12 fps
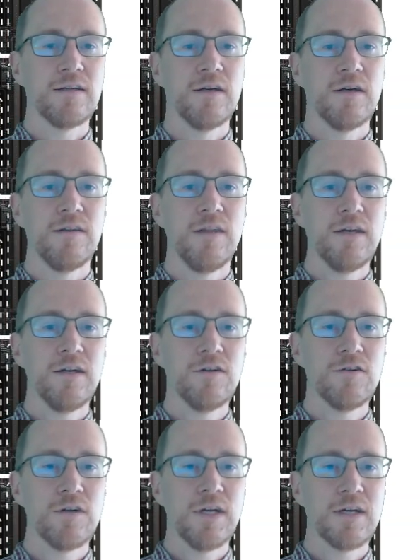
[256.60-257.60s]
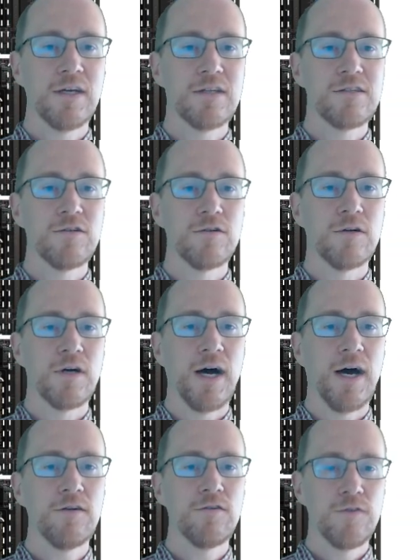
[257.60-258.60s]
That interconnect gets you
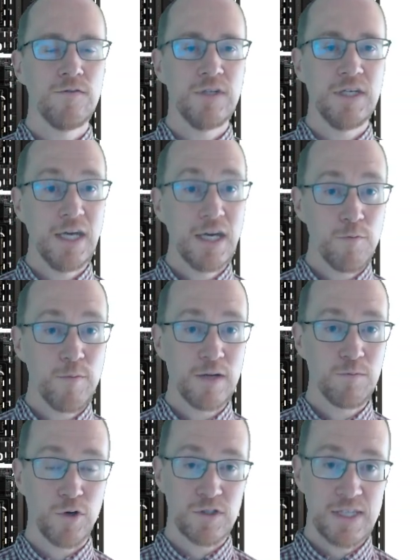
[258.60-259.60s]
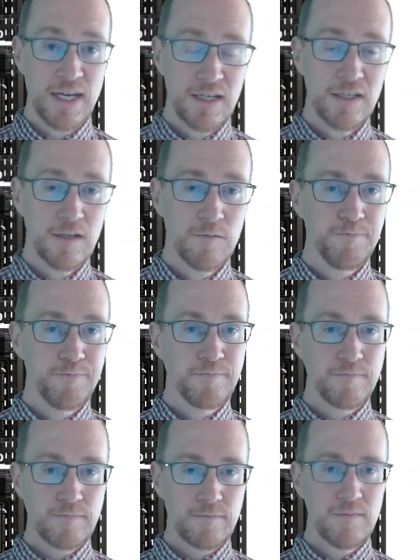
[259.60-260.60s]
150 gigabyte per second,
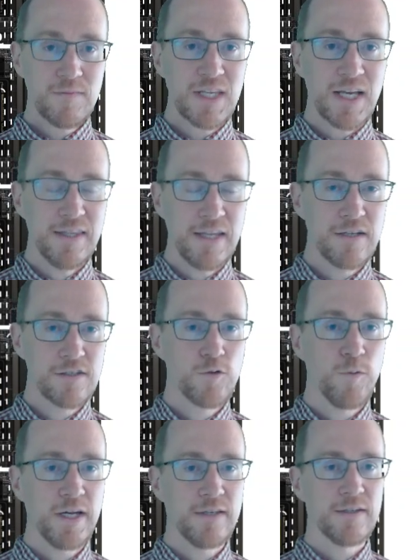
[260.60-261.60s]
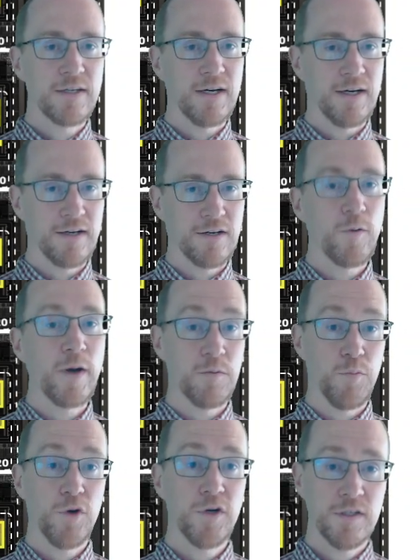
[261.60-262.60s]
and that is quite
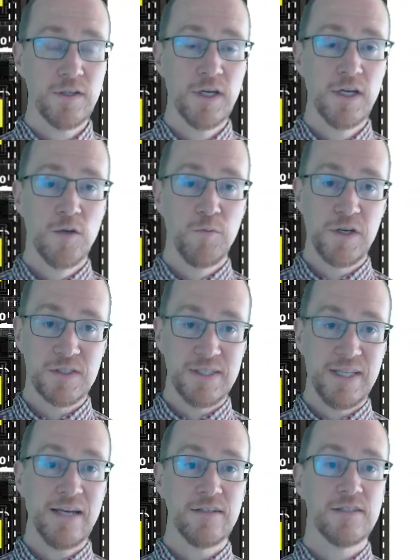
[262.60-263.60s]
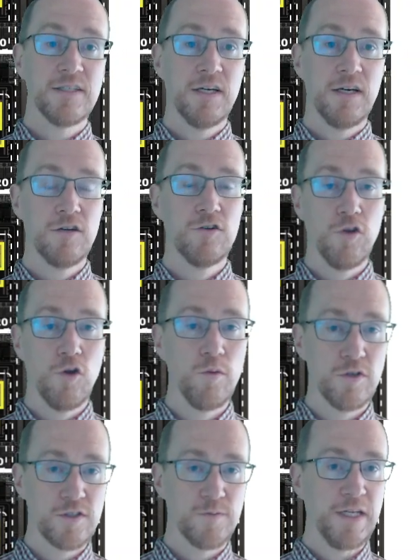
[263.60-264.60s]
important because that is a global
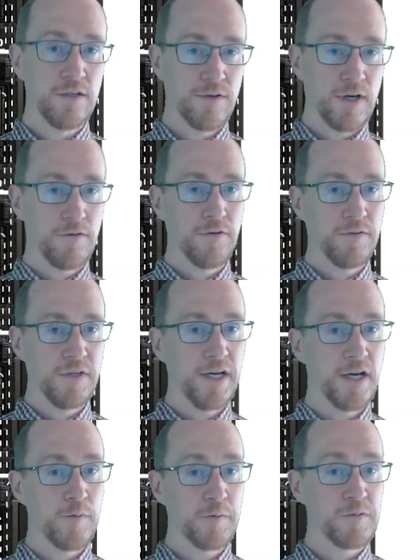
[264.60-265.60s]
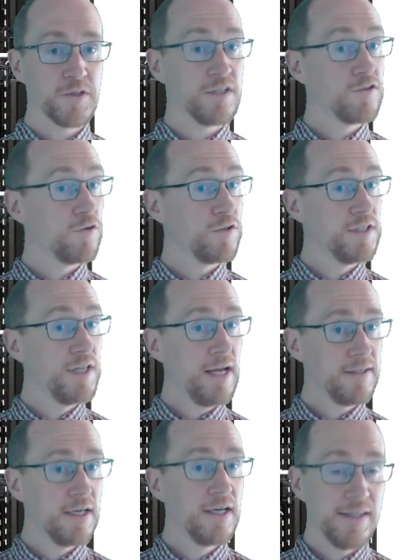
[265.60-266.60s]
speed of 150 gigabyte per second. So it's
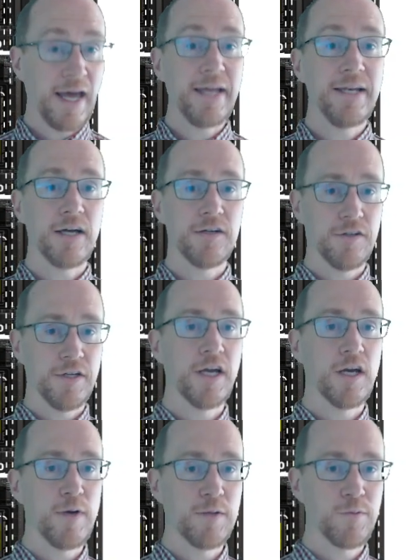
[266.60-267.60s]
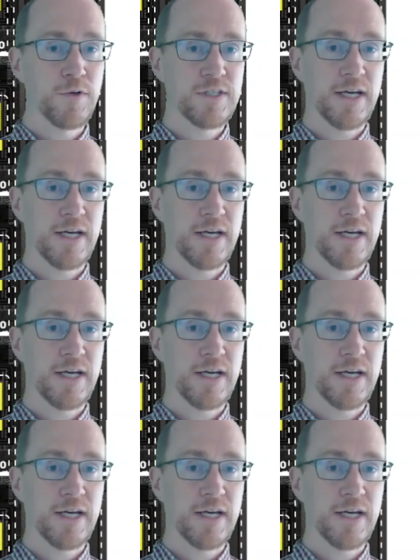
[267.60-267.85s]
not 900 gigabyte per second